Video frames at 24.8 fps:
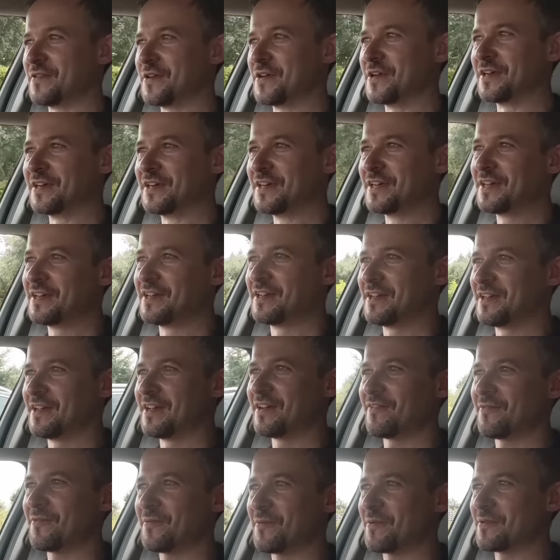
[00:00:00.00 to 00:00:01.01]
that,
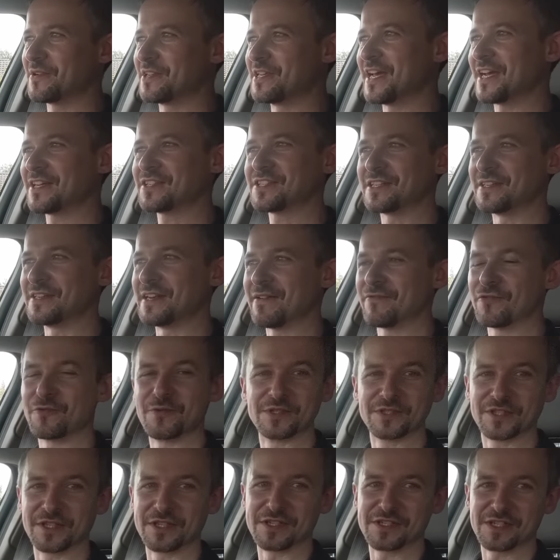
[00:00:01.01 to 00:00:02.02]
yes, it never
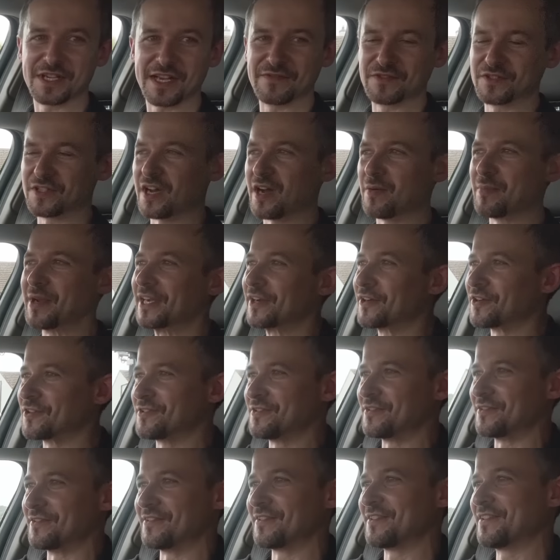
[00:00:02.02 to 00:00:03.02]
was going to save Saab. It
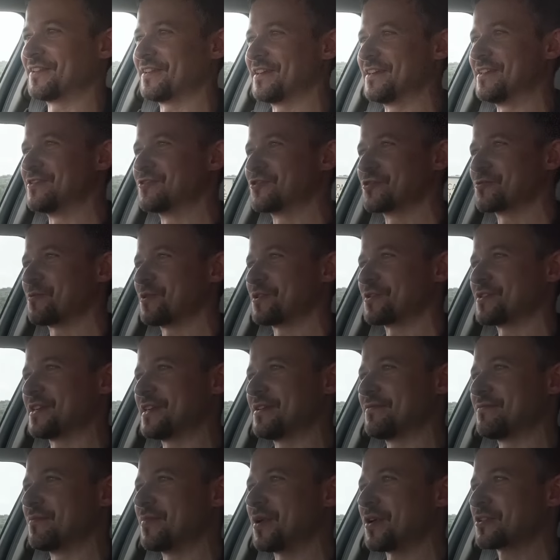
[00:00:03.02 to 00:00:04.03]
couldn't. It just wasn't
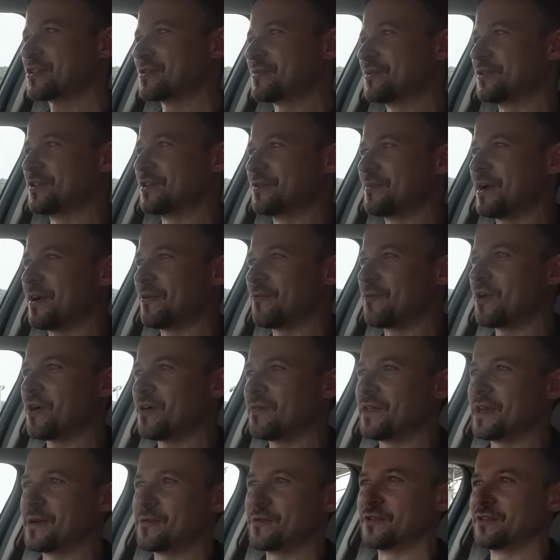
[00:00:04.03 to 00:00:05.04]
even possible, no matter
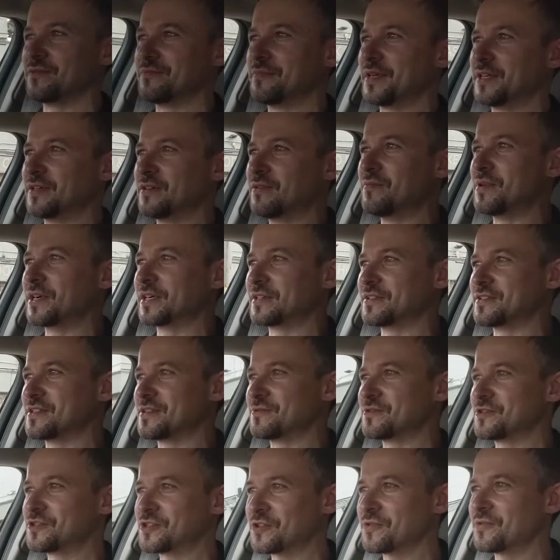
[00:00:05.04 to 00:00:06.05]
what they would have built, because it
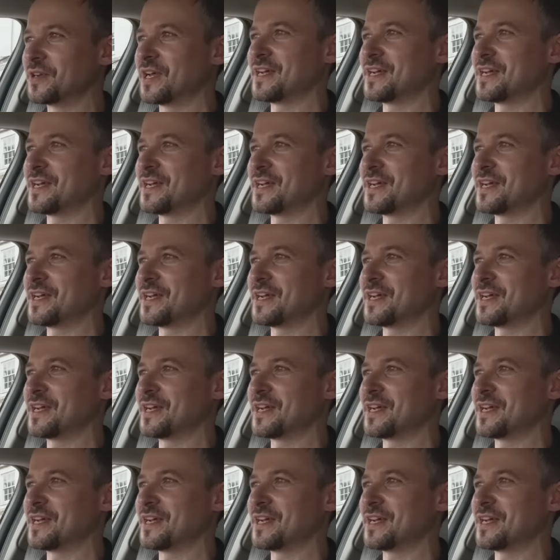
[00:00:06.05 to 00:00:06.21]
was too